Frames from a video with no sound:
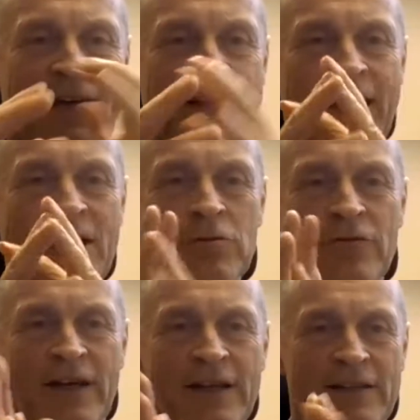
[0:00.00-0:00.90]
I add to
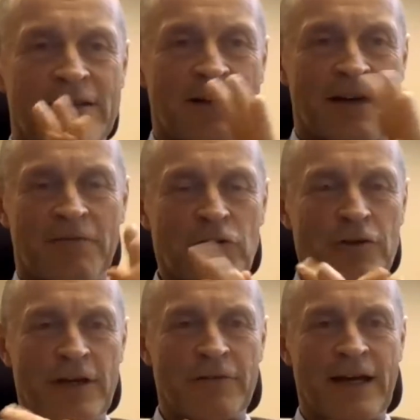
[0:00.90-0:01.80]
that? I fully
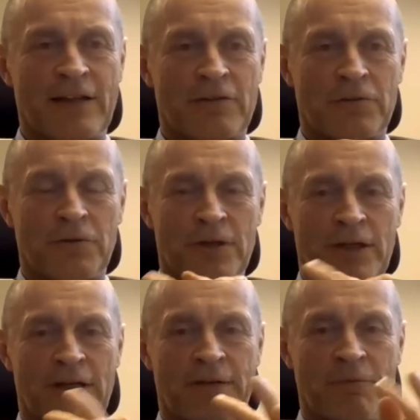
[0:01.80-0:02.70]
agree, Andrew.
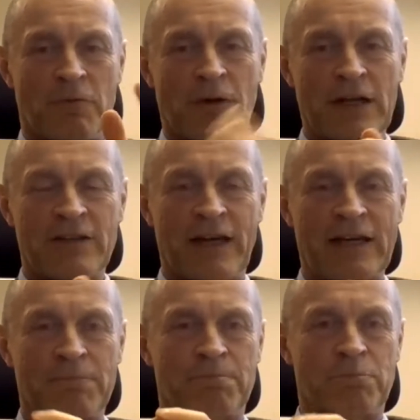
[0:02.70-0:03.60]
Well
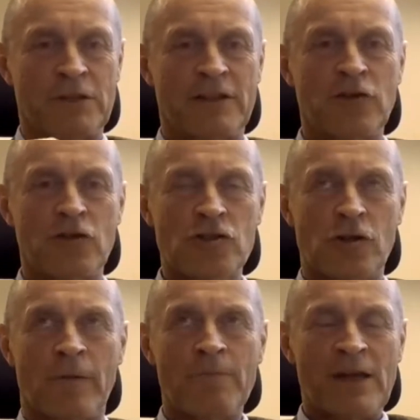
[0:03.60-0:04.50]
taken. But it
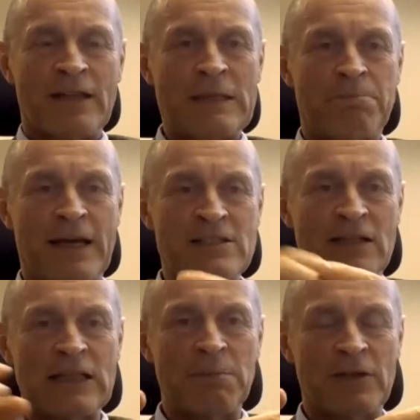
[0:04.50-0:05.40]
also depends a
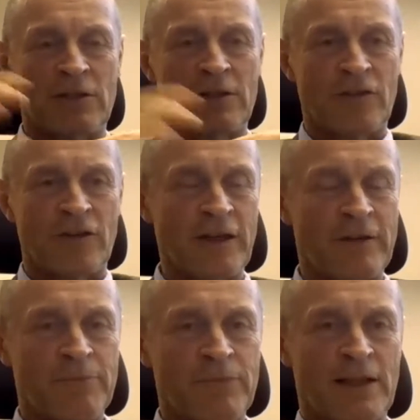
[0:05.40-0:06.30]
little bit on the,
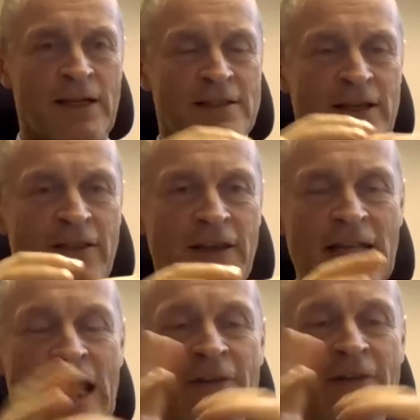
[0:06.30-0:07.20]
let's say, the
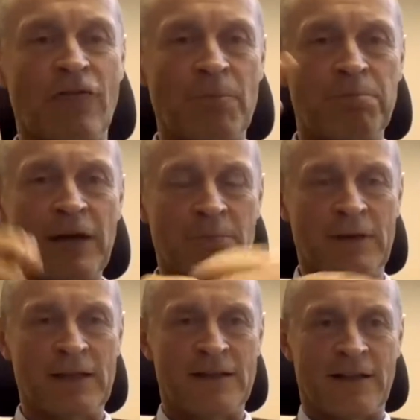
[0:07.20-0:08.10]
level of
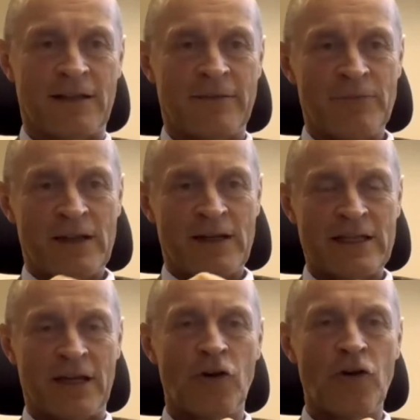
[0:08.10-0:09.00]
impairment. And let's
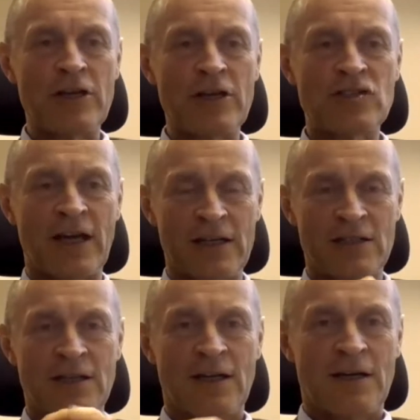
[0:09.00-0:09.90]
say early
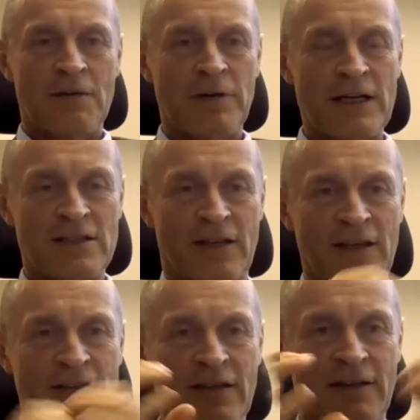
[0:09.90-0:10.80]
stage patient, I
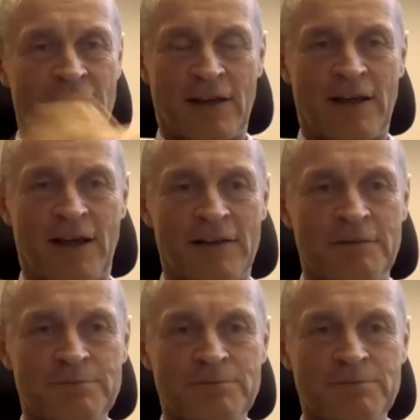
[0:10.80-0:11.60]
think they can